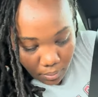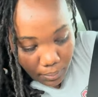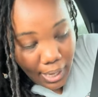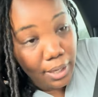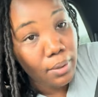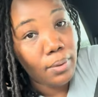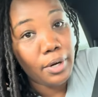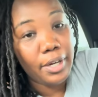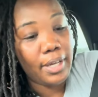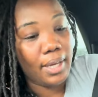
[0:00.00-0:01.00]
We got a whole
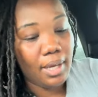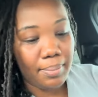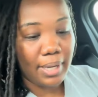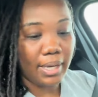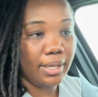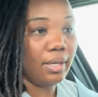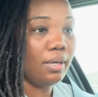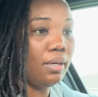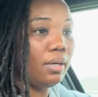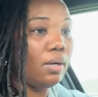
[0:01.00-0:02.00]
hurricane coming out here, y'all.